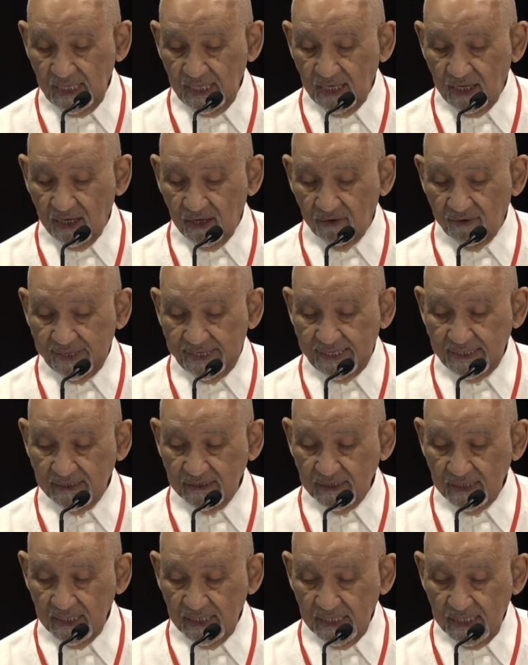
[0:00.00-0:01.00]
All right?
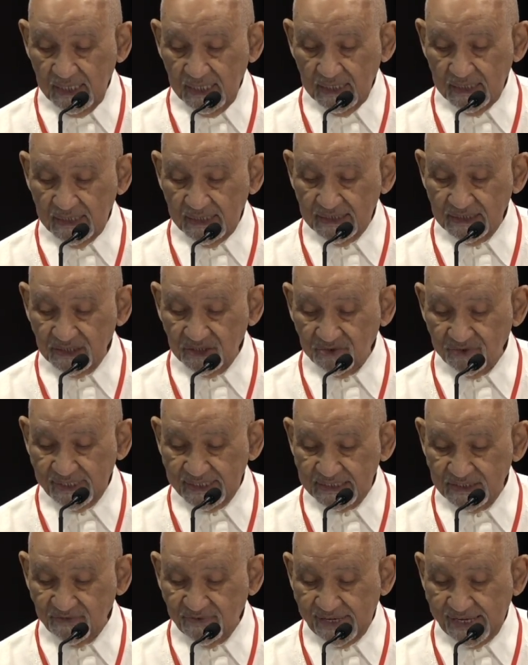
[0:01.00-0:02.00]
The
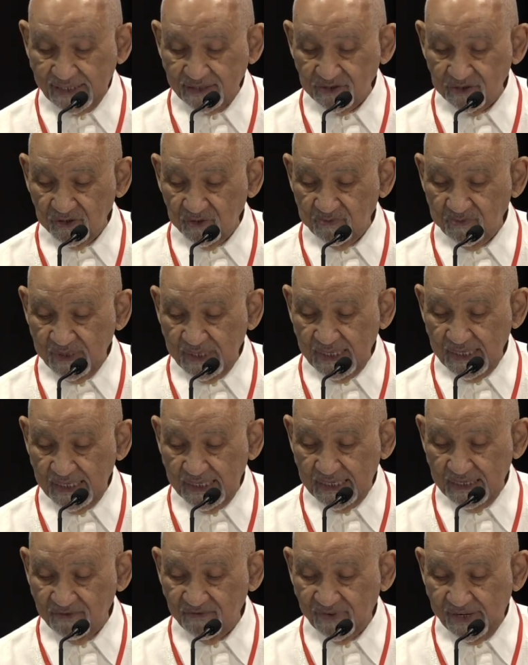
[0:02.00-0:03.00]
stress factor of being
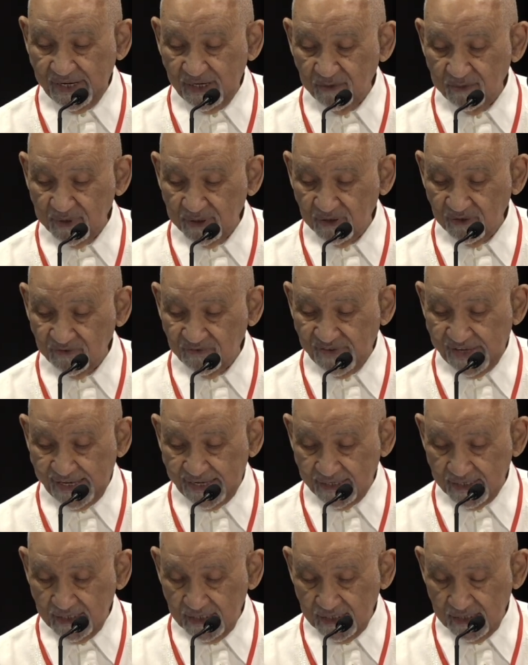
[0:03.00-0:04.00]
an
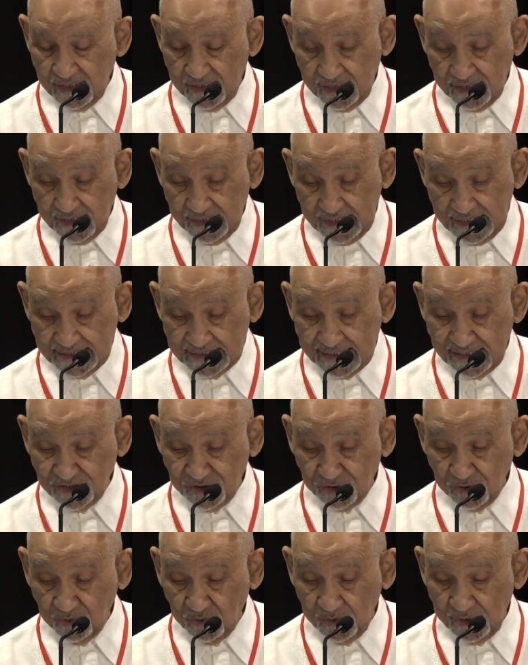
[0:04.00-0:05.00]
an
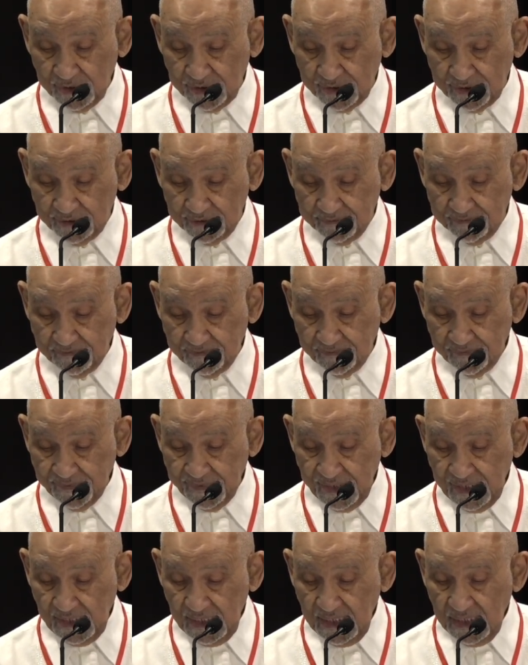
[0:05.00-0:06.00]
essential worker.
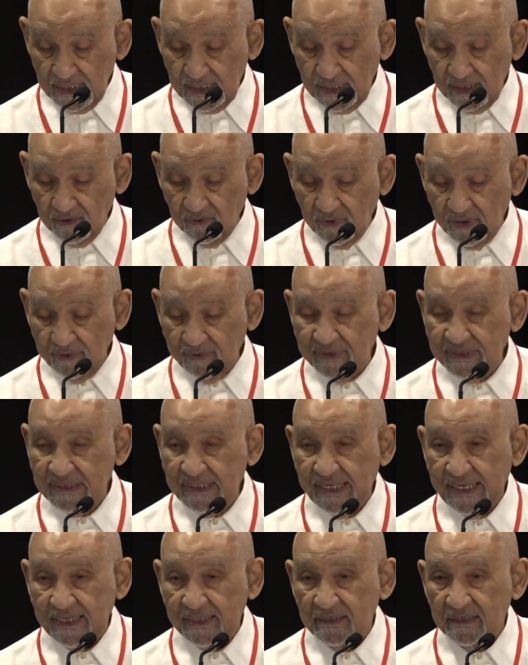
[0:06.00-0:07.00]
Now, what was
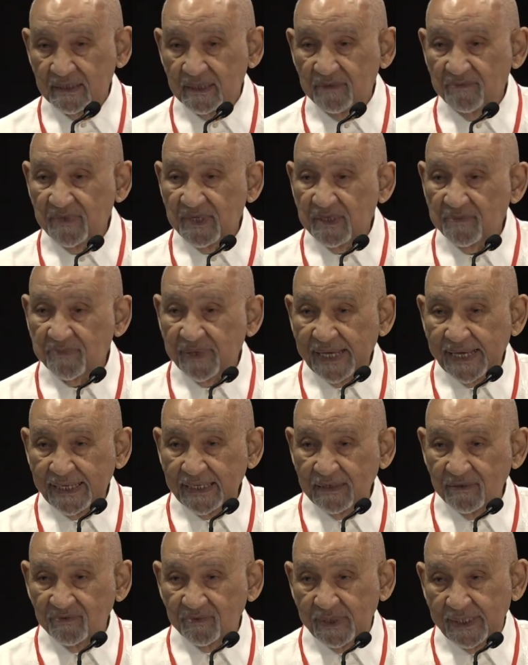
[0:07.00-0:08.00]
that? The
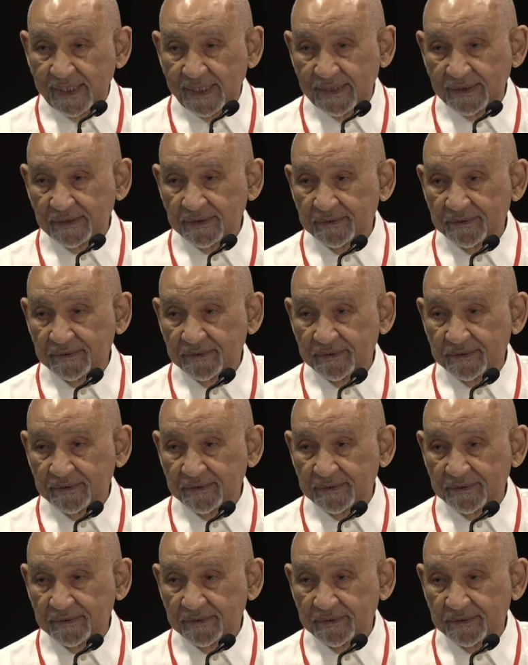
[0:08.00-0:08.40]
meatpacking plant.